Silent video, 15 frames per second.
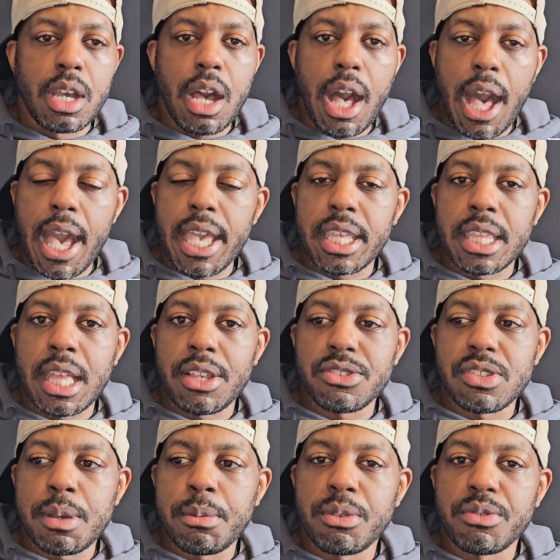iron out
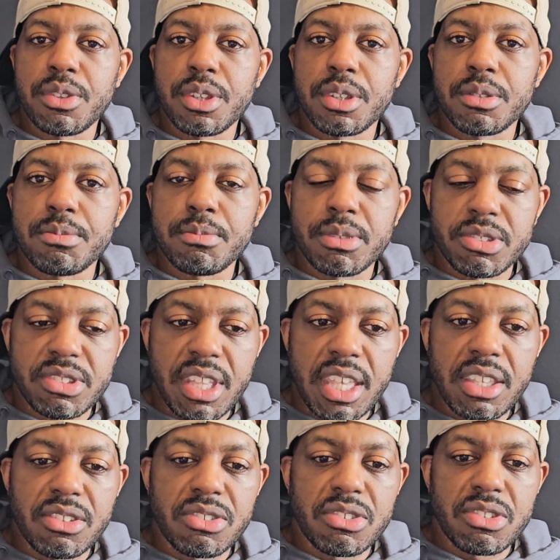some of the
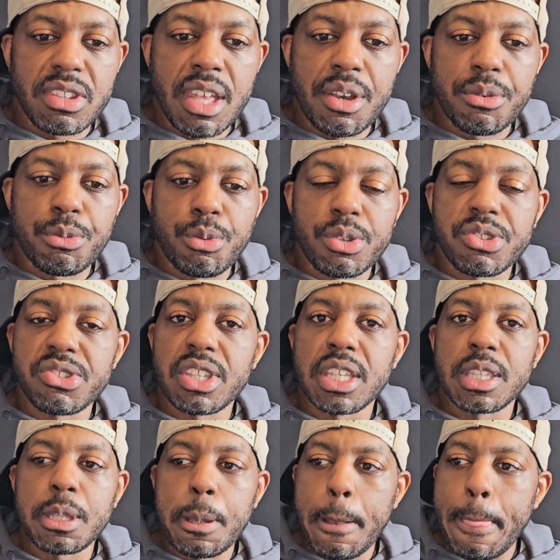mistakes that were
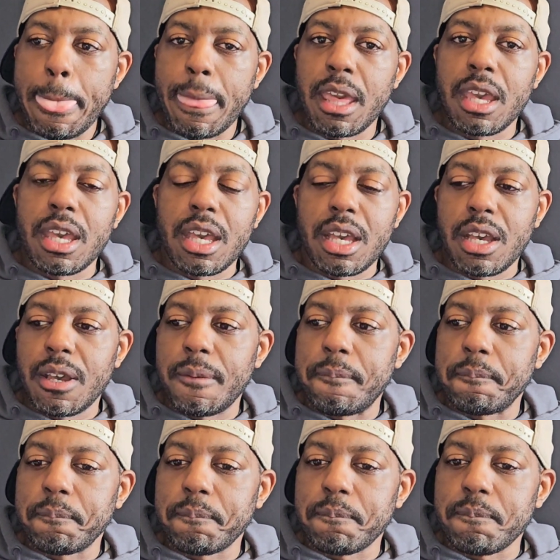seen.
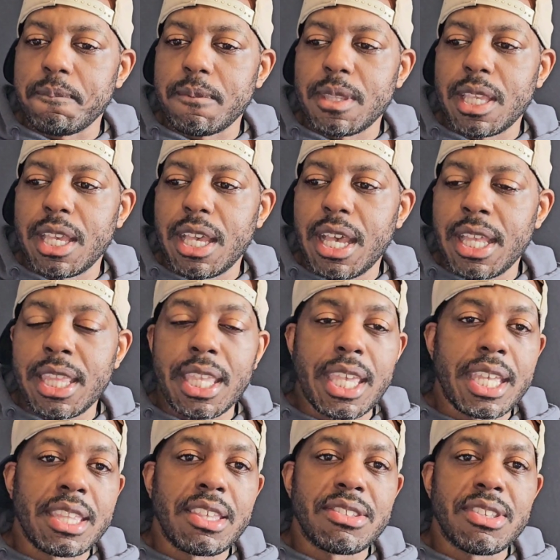And
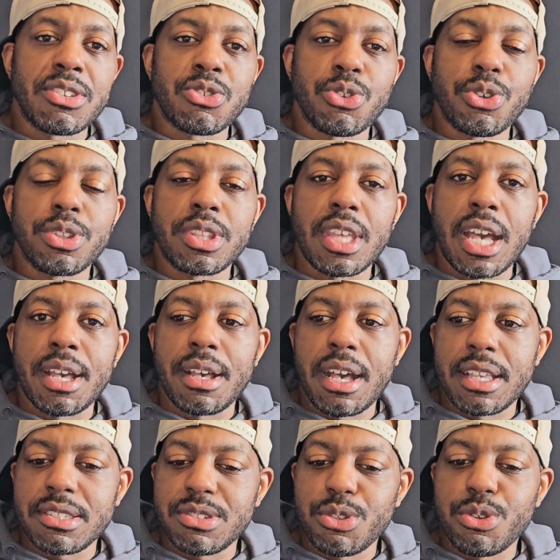again, it is good that
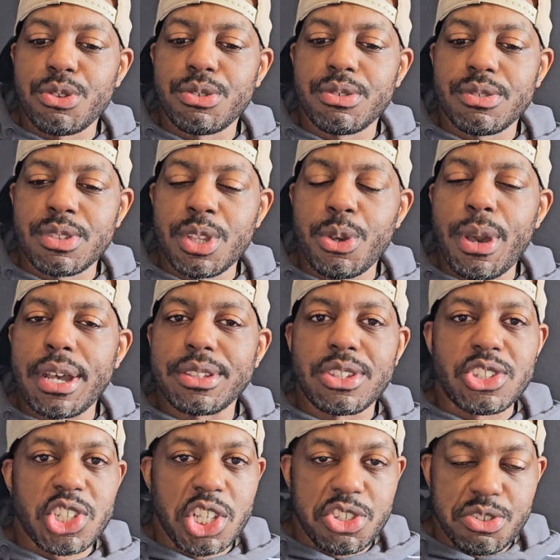I still know how to
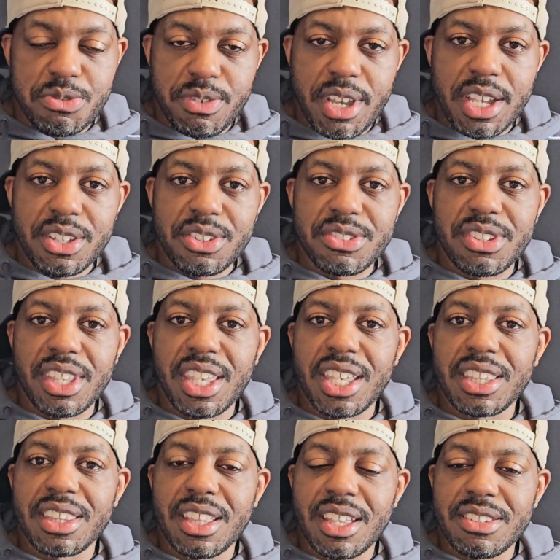judge a fight, because
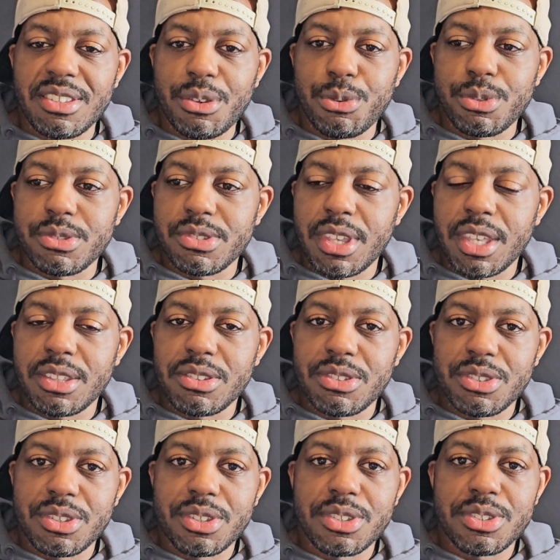again, as I was saying
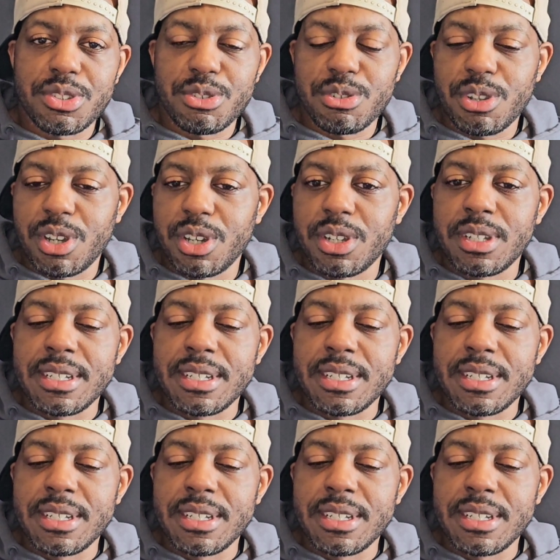to Ra,